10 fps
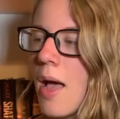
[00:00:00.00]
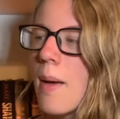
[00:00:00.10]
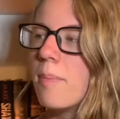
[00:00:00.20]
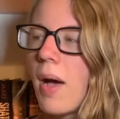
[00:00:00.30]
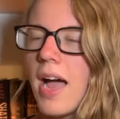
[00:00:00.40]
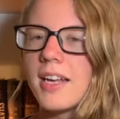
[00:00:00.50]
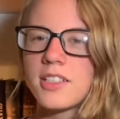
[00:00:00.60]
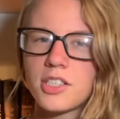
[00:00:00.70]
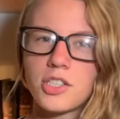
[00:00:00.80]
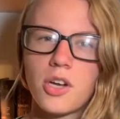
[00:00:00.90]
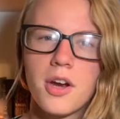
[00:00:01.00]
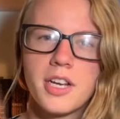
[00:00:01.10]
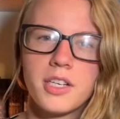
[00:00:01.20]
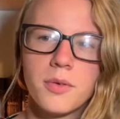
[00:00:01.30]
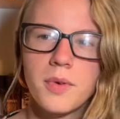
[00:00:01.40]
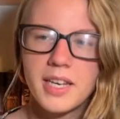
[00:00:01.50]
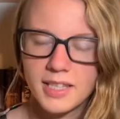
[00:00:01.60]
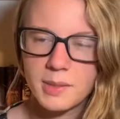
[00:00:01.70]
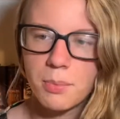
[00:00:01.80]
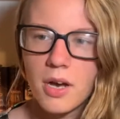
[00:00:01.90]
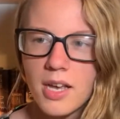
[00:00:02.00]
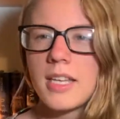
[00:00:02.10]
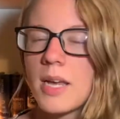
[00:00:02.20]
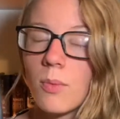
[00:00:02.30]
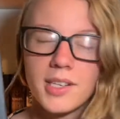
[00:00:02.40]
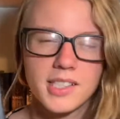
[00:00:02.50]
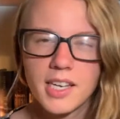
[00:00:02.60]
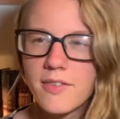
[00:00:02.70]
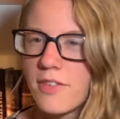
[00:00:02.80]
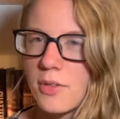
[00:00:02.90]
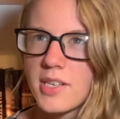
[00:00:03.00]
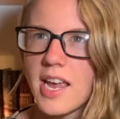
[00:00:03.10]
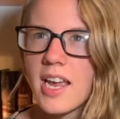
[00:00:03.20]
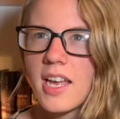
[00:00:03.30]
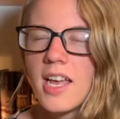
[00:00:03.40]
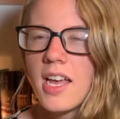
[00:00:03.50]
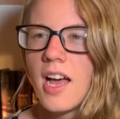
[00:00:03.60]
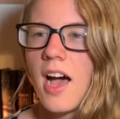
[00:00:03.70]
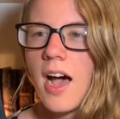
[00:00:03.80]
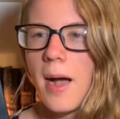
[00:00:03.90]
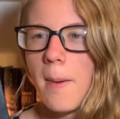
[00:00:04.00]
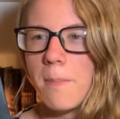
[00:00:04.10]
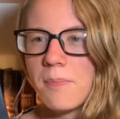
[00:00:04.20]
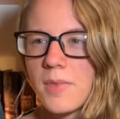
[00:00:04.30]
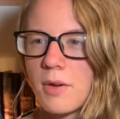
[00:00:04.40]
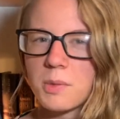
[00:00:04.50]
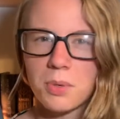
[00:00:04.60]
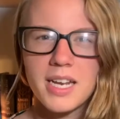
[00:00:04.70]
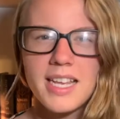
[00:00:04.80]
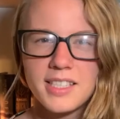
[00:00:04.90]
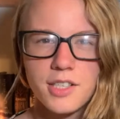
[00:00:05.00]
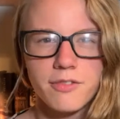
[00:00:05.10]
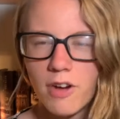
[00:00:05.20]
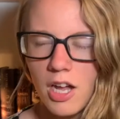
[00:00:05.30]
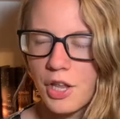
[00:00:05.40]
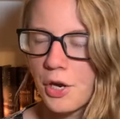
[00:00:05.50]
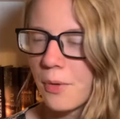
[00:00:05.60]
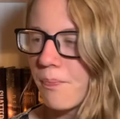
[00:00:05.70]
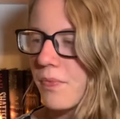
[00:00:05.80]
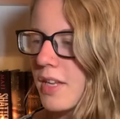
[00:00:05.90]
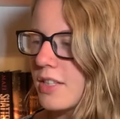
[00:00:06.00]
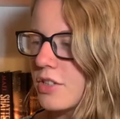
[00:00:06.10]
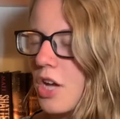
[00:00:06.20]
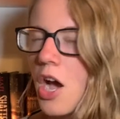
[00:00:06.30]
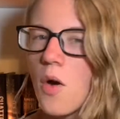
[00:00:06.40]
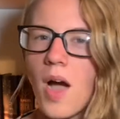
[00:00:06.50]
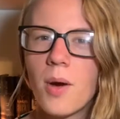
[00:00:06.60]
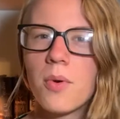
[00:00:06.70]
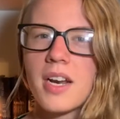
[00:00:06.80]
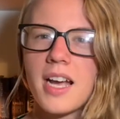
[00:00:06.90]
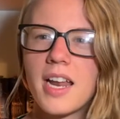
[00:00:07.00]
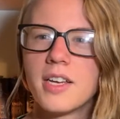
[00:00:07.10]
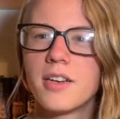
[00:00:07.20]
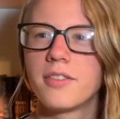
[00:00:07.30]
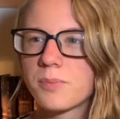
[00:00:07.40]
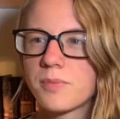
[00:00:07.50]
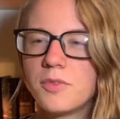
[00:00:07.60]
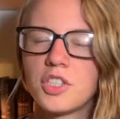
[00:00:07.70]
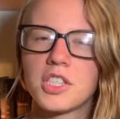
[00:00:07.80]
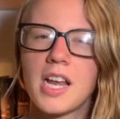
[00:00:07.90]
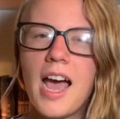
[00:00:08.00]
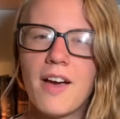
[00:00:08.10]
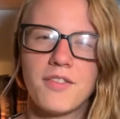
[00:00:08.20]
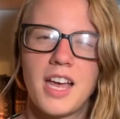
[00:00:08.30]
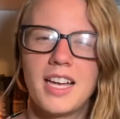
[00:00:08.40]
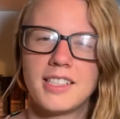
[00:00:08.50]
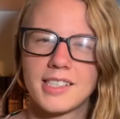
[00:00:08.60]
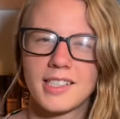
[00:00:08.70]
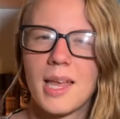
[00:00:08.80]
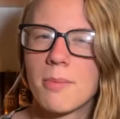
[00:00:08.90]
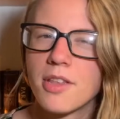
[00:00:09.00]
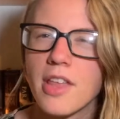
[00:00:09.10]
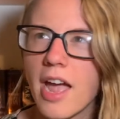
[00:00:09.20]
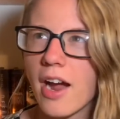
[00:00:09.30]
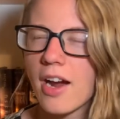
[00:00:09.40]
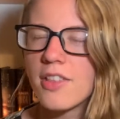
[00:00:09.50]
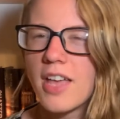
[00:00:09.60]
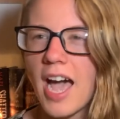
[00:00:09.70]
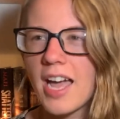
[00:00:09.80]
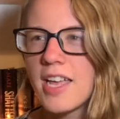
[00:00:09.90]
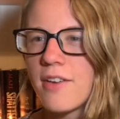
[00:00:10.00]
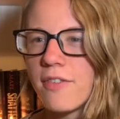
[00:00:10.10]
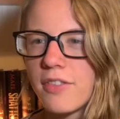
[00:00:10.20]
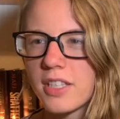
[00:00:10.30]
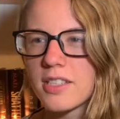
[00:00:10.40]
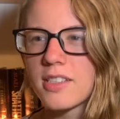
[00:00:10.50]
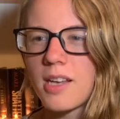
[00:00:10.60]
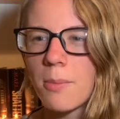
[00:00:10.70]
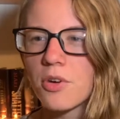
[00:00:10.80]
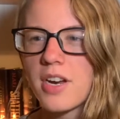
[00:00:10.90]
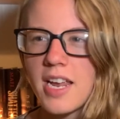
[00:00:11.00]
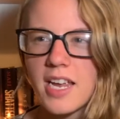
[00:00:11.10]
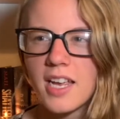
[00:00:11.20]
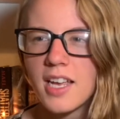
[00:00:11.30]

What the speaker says: But starting reading this book, it wasn't confusing. It was pretty easy to follow. So I want to kind of just have that disclaimer there that if the summary